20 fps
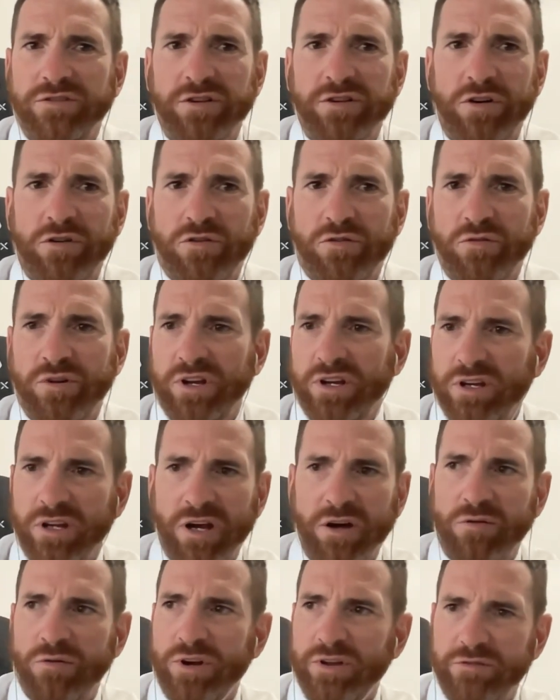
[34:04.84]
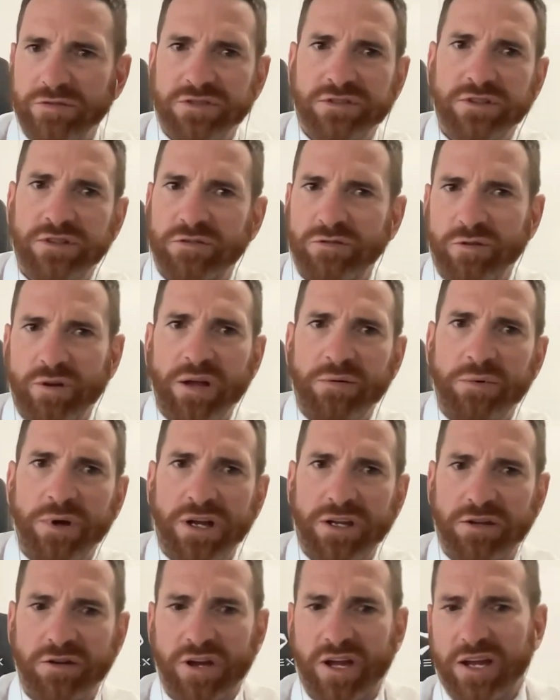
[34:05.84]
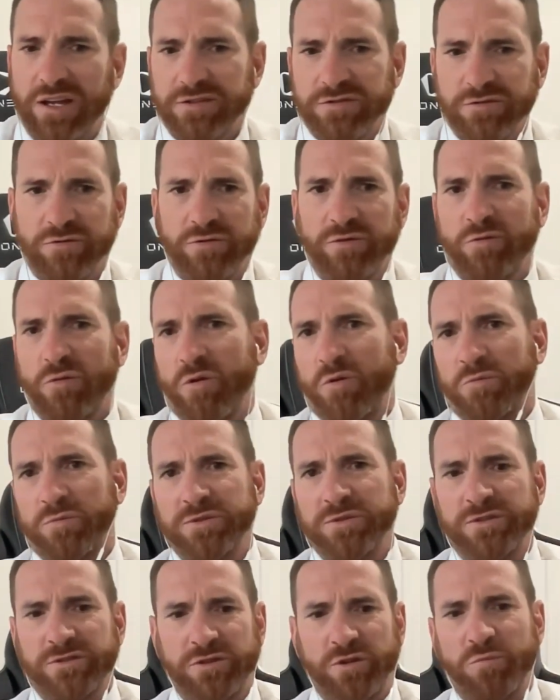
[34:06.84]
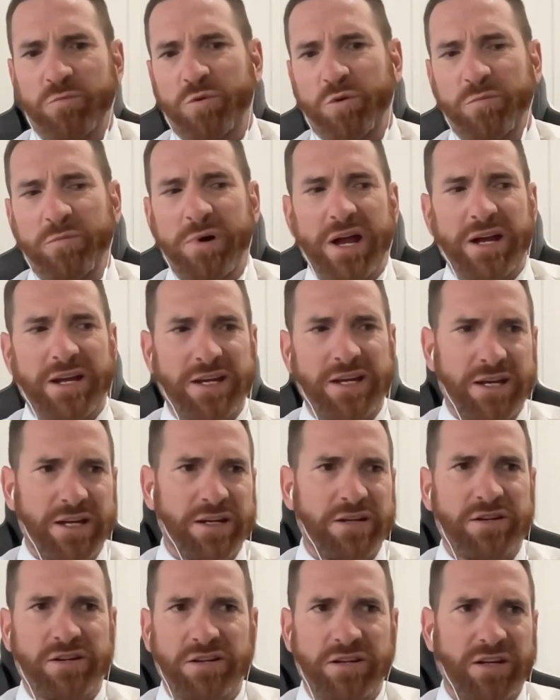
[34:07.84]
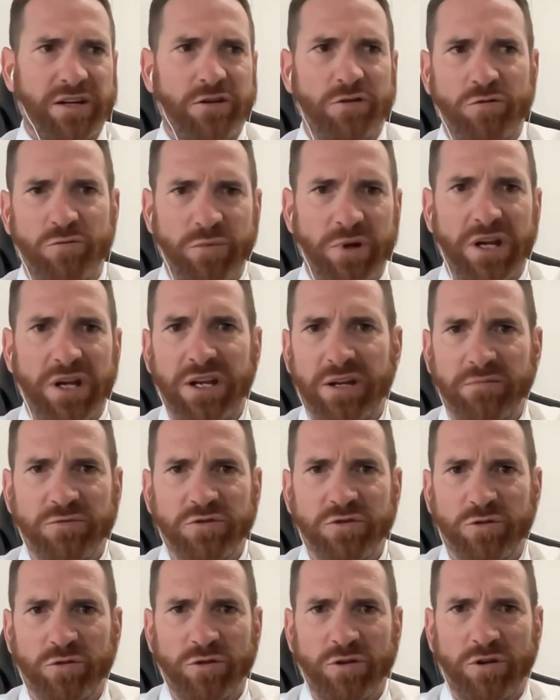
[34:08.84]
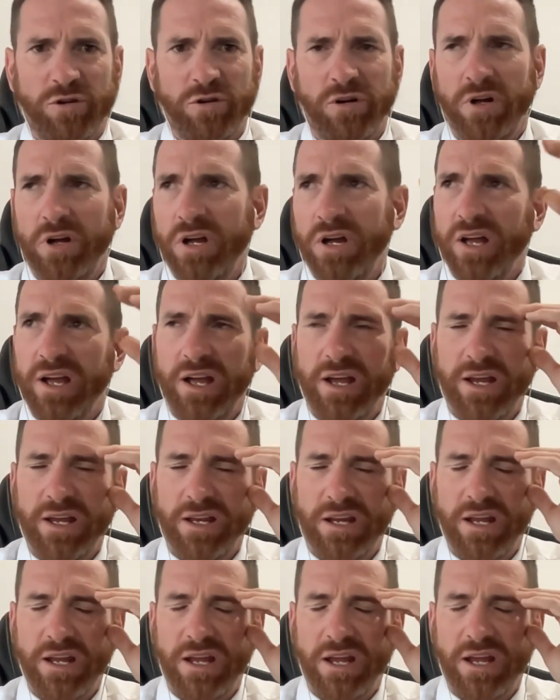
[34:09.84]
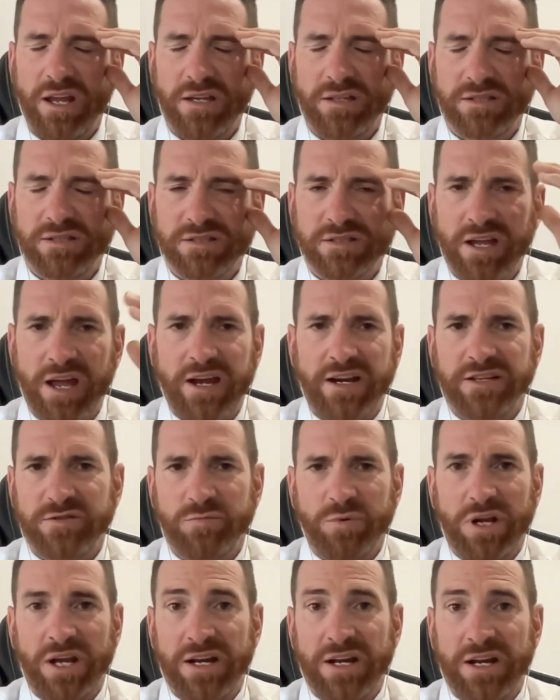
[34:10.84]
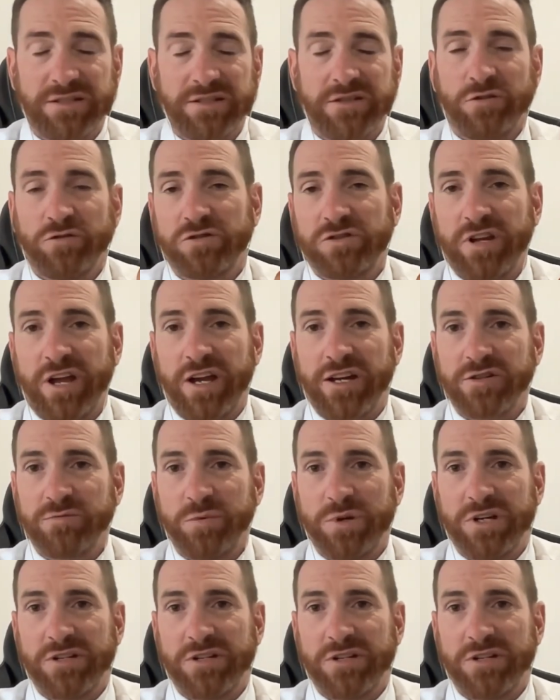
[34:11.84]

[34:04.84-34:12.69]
whole career. No one ever said to him, hey, mate, your hands are in the wrong position. You put them back here, you can kick good, medium, short, long. It, it staggers me, and it still staggers me to